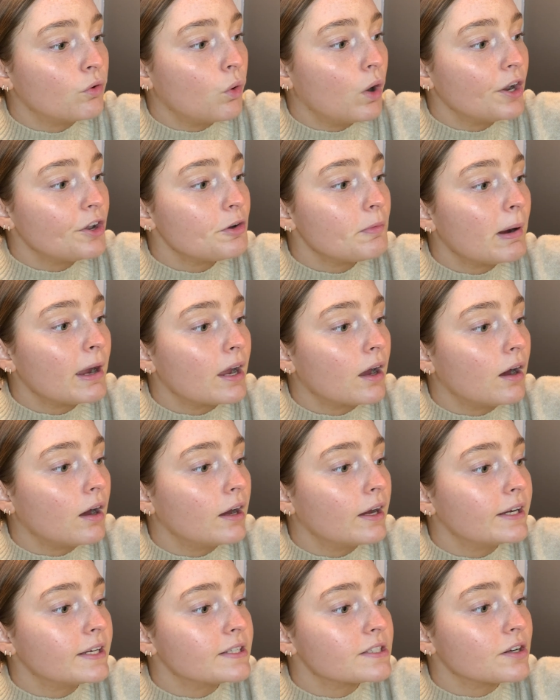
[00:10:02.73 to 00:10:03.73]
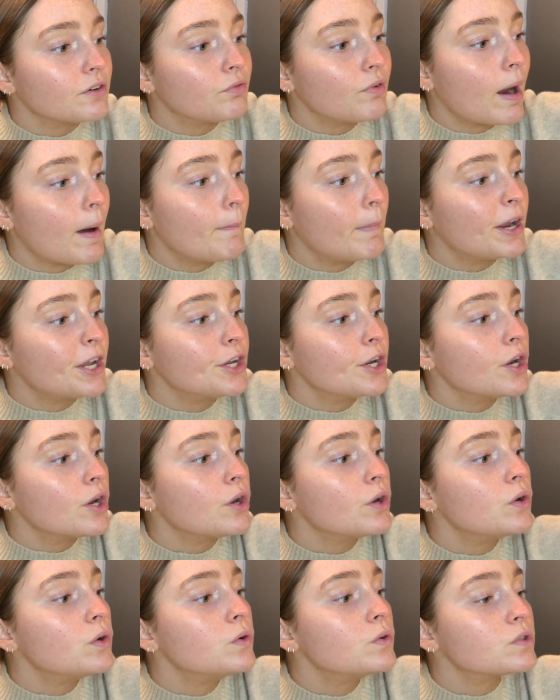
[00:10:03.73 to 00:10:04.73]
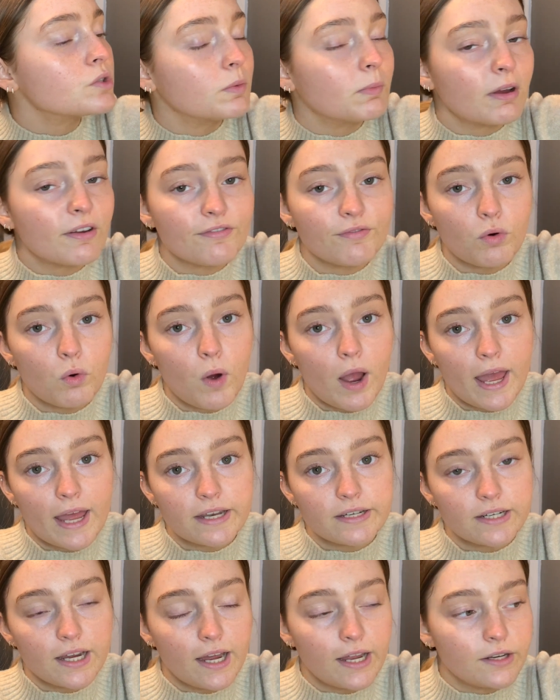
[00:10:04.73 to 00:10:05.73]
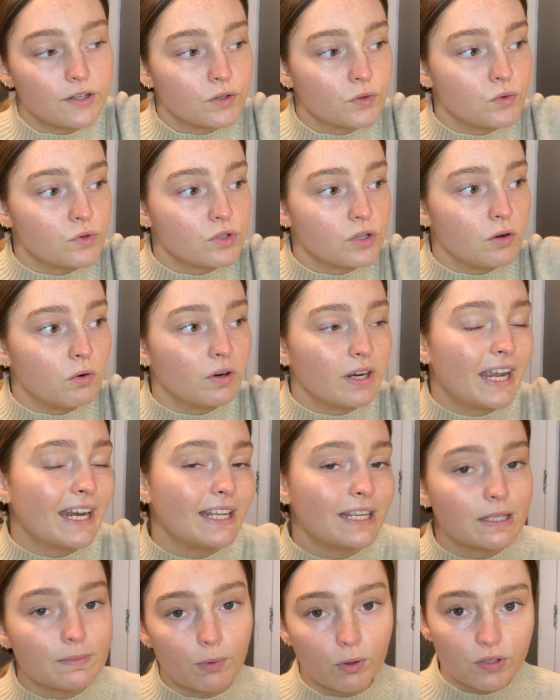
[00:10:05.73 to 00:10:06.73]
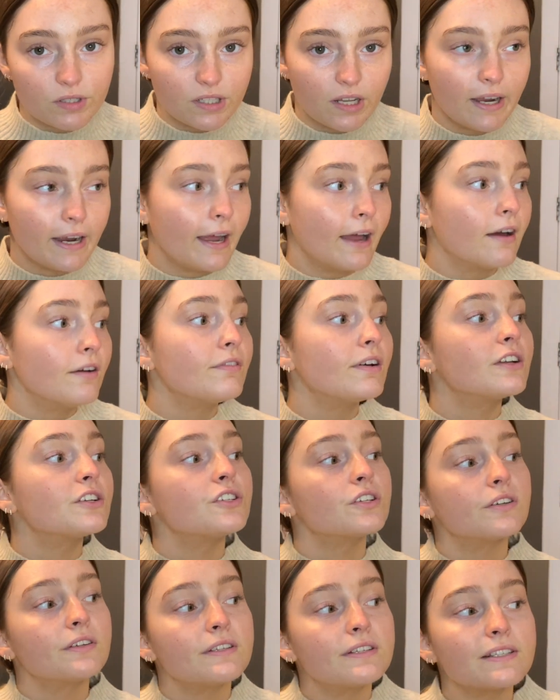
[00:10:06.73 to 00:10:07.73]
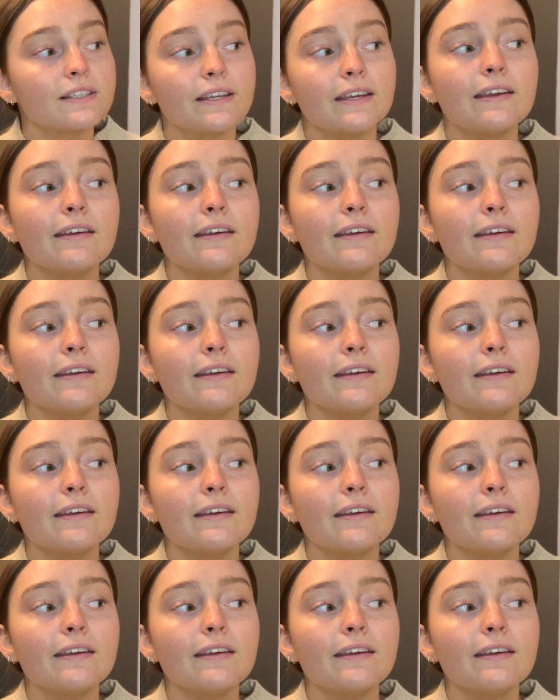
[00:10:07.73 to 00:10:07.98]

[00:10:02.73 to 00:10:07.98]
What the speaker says: under my eyes, around my nose, on my forehead, and also on any spots that I have. As you can see,